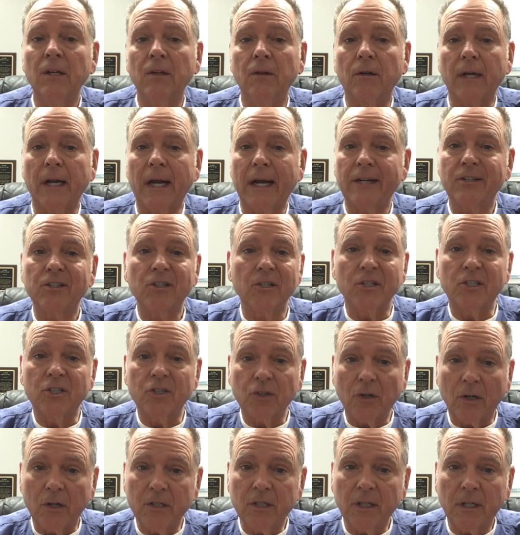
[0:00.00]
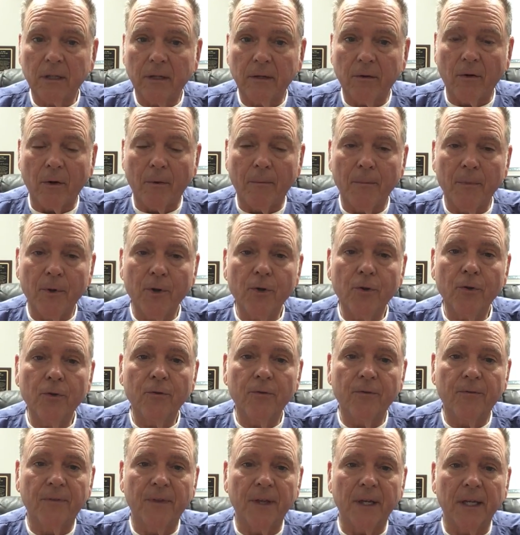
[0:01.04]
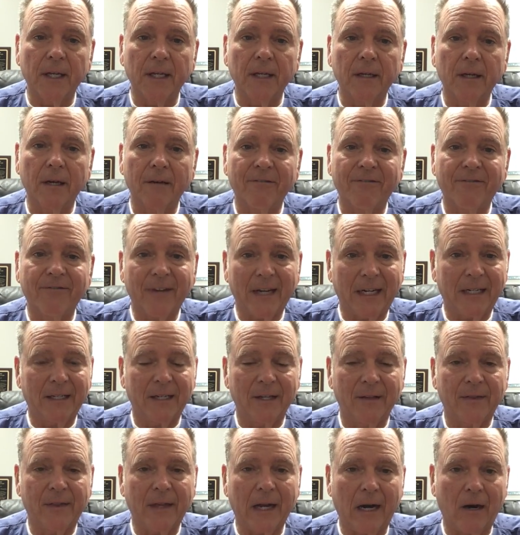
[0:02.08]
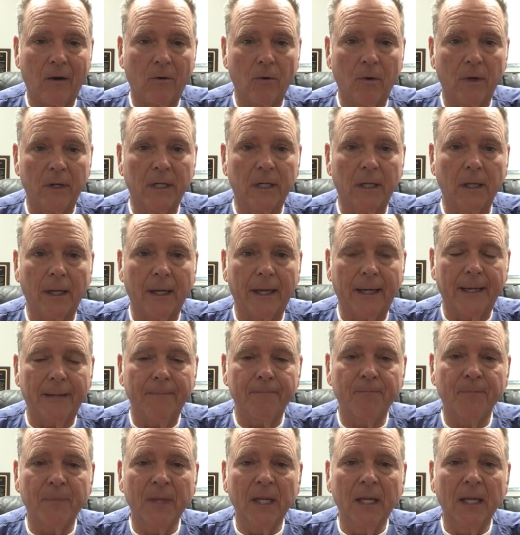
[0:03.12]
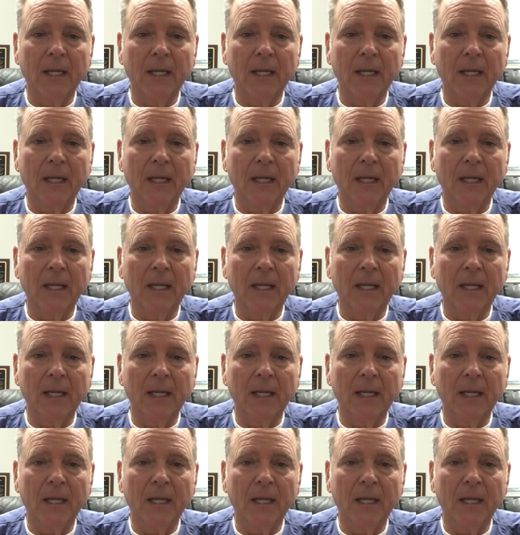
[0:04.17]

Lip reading: You can actually surgically remove the affected thyroid gland,